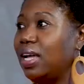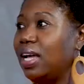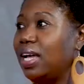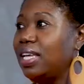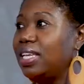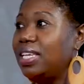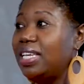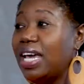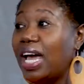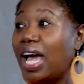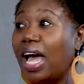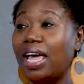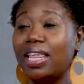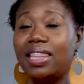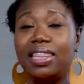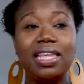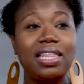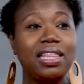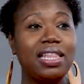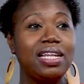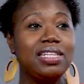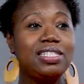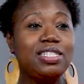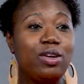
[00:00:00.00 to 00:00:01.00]
Yeah, I
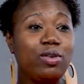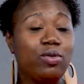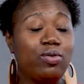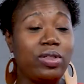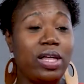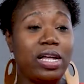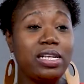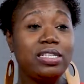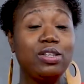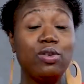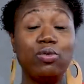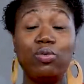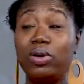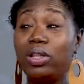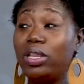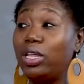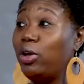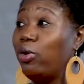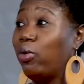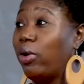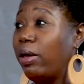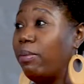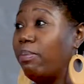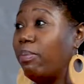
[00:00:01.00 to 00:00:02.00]
think that's a really
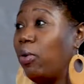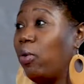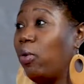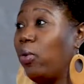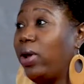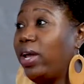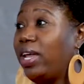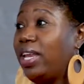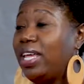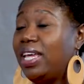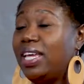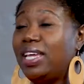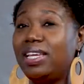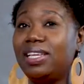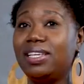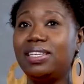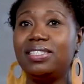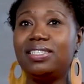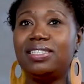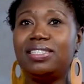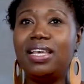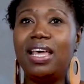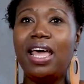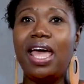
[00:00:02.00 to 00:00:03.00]
great point
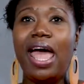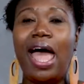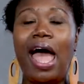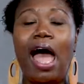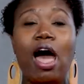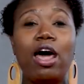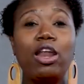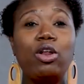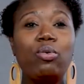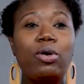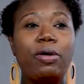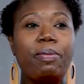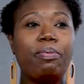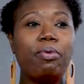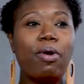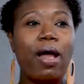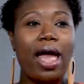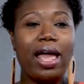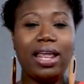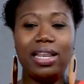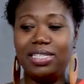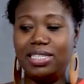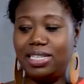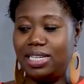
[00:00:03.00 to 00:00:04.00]
is how do we
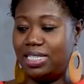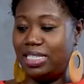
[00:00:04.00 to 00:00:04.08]
practice that